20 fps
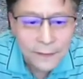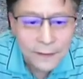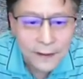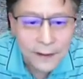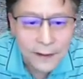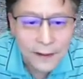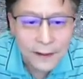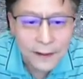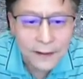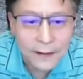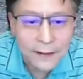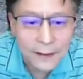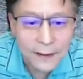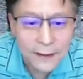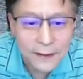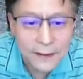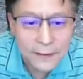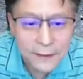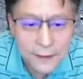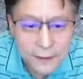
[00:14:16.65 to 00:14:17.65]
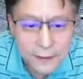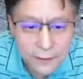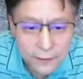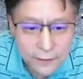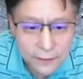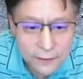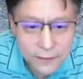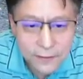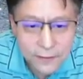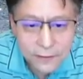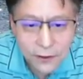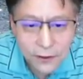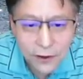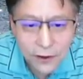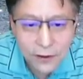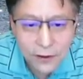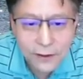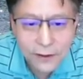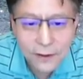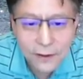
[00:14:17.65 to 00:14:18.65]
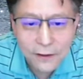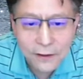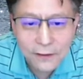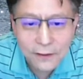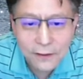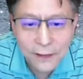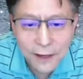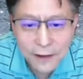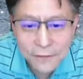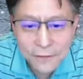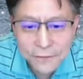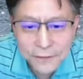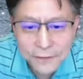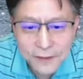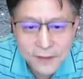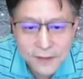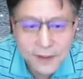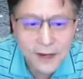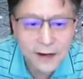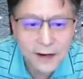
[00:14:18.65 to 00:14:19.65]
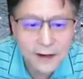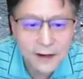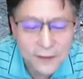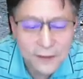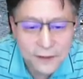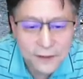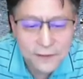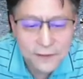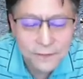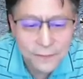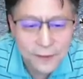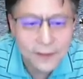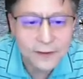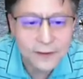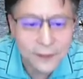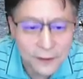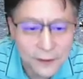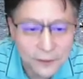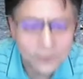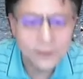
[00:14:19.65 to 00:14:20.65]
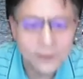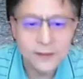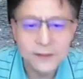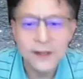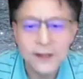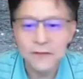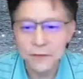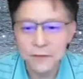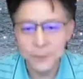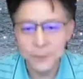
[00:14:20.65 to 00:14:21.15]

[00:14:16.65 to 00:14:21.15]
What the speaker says: and dinner talk on life and science. And dinner is everybody